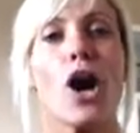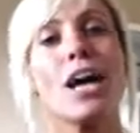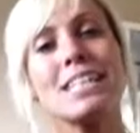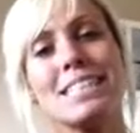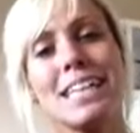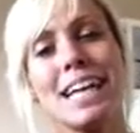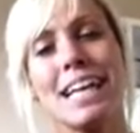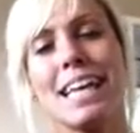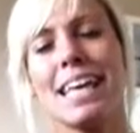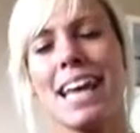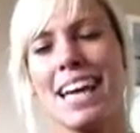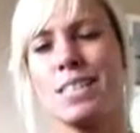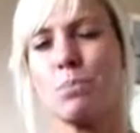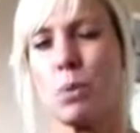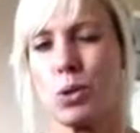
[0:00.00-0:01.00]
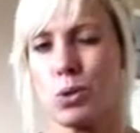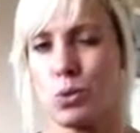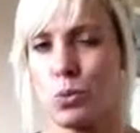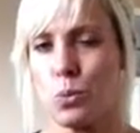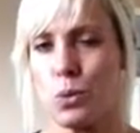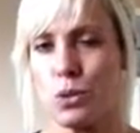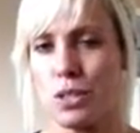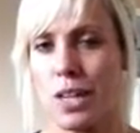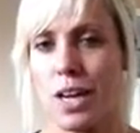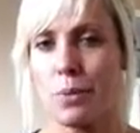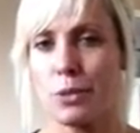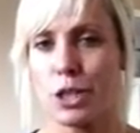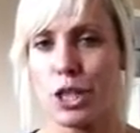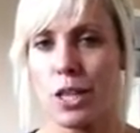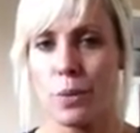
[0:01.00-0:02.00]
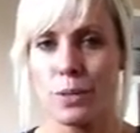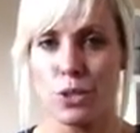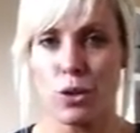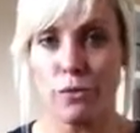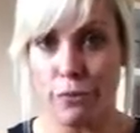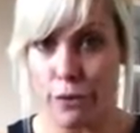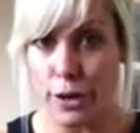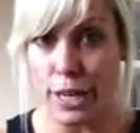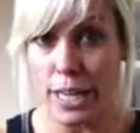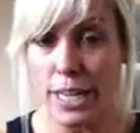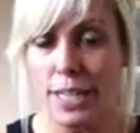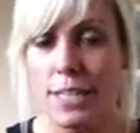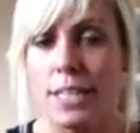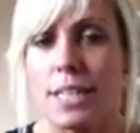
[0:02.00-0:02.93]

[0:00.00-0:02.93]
Ideally, yes, bottled water, which I know is not free,